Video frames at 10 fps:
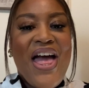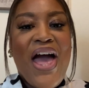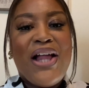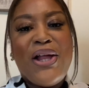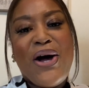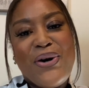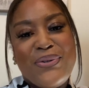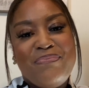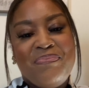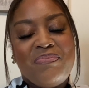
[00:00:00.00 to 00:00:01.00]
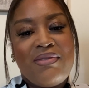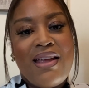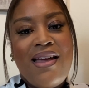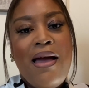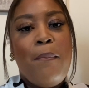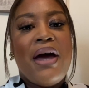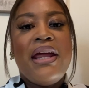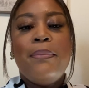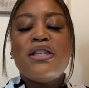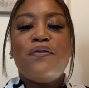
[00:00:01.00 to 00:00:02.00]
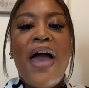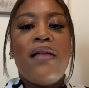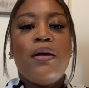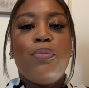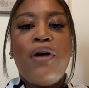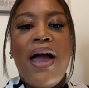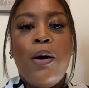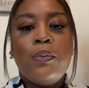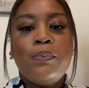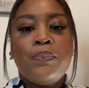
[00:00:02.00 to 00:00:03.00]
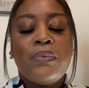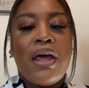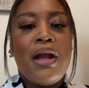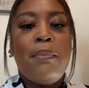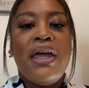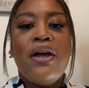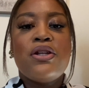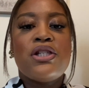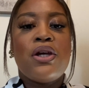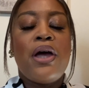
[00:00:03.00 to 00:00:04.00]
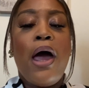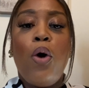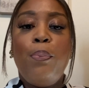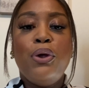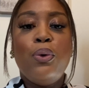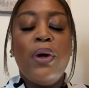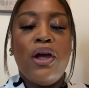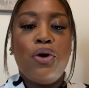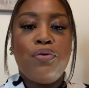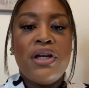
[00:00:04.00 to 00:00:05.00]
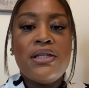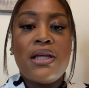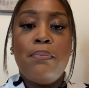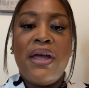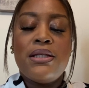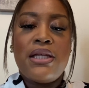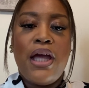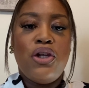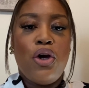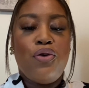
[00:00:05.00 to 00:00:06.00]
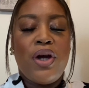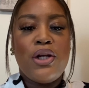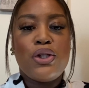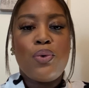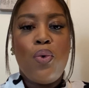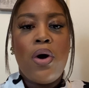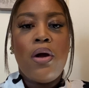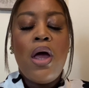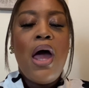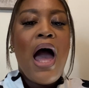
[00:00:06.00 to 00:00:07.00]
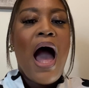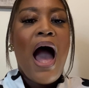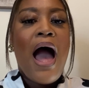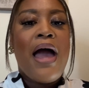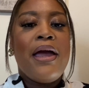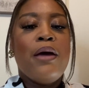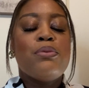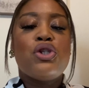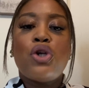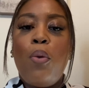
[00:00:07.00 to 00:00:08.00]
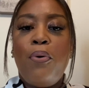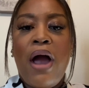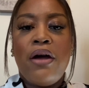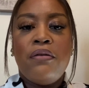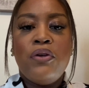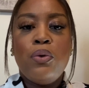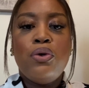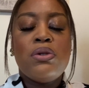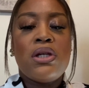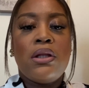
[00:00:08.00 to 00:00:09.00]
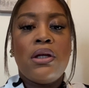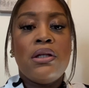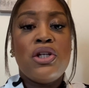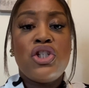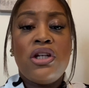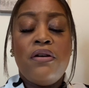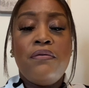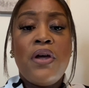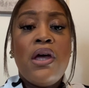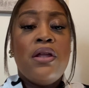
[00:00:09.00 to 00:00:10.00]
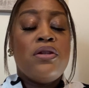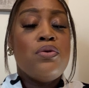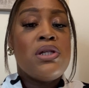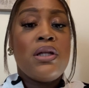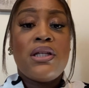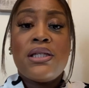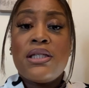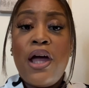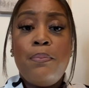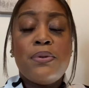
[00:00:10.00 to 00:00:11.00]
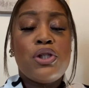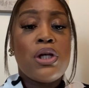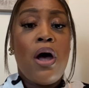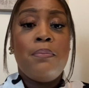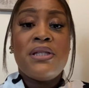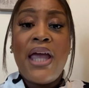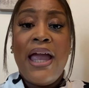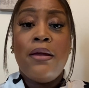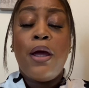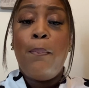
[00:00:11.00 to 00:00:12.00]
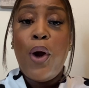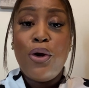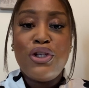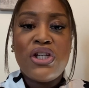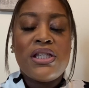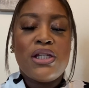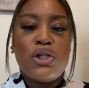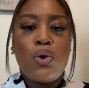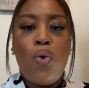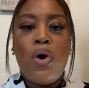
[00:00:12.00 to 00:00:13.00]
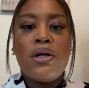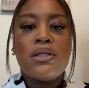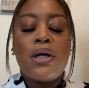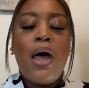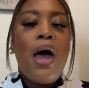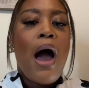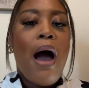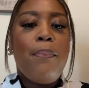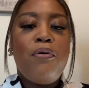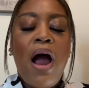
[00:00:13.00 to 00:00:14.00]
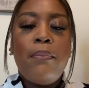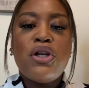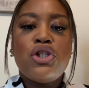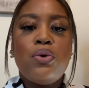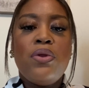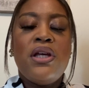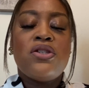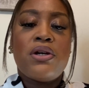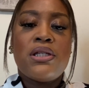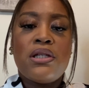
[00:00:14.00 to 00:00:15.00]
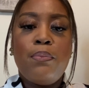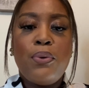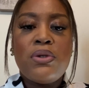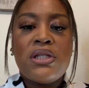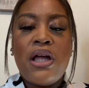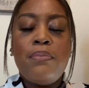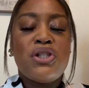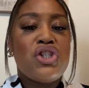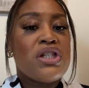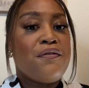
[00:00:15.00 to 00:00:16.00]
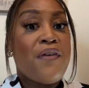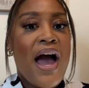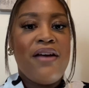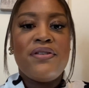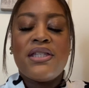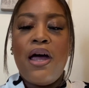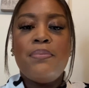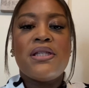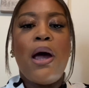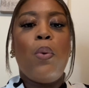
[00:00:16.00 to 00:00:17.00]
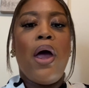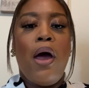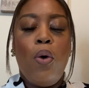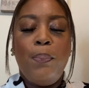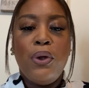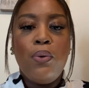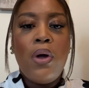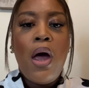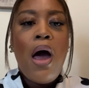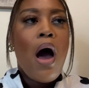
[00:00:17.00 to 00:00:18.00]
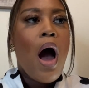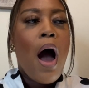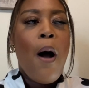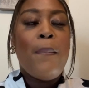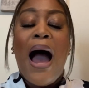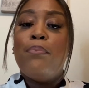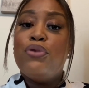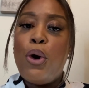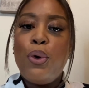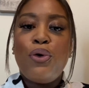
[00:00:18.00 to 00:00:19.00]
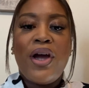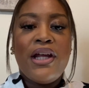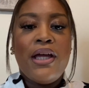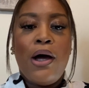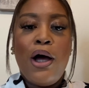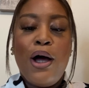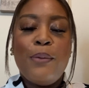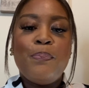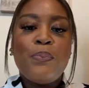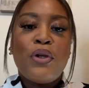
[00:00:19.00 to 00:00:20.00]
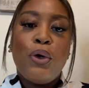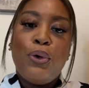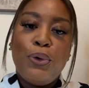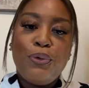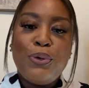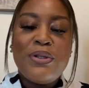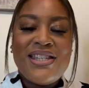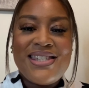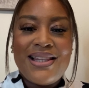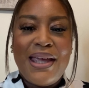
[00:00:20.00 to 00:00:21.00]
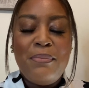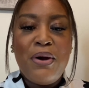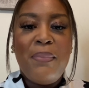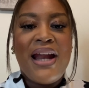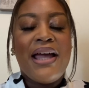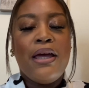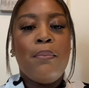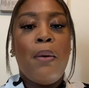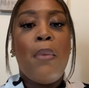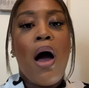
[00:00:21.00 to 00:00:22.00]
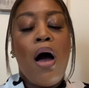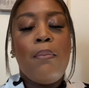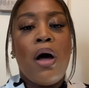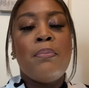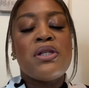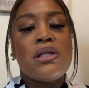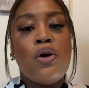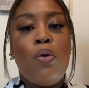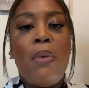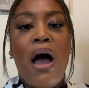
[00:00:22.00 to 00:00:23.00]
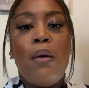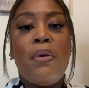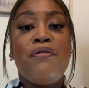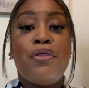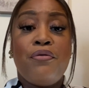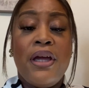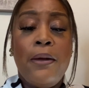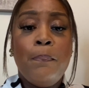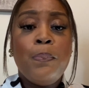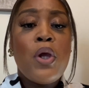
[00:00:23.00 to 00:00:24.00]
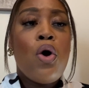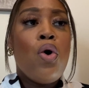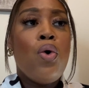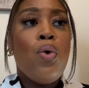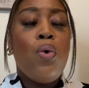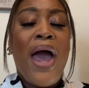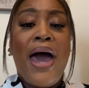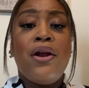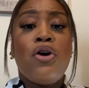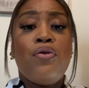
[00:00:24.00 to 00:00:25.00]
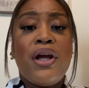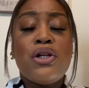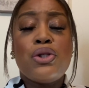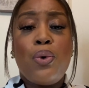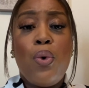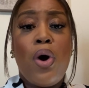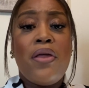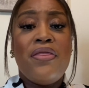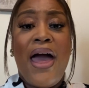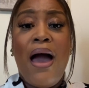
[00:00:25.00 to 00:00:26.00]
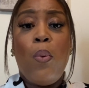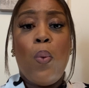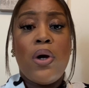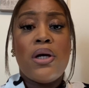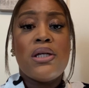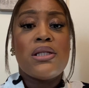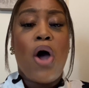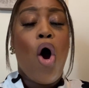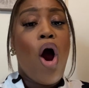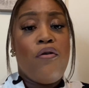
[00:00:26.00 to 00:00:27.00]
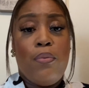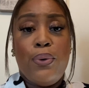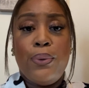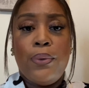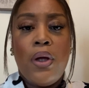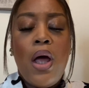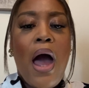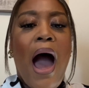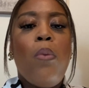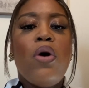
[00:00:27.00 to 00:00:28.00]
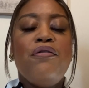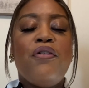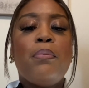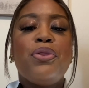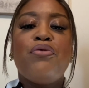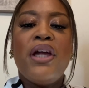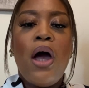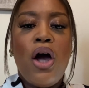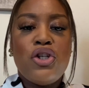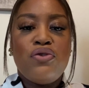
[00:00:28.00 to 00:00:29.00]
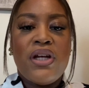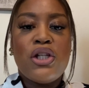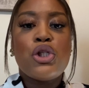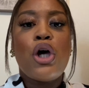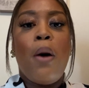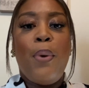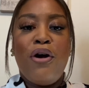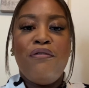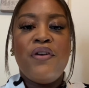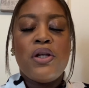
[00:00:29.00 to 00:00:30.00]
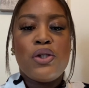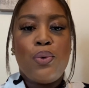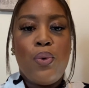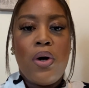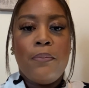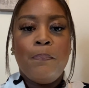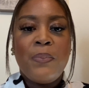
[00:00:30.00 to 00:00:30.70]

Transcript: Hello, my name is Fallon Brown and I'm here to help you increase and maintain your credit score. I am so proud of you. You took the initiative, you took the steps to obtain and purchase this course. I promise you, these are simple steps, just five steps that will help you. Um, I'm no credit um, guru, disclaimer, but I am a mom. I'm a single mom of three who had a credit score that was horrible. I went from 300 to a perfect score.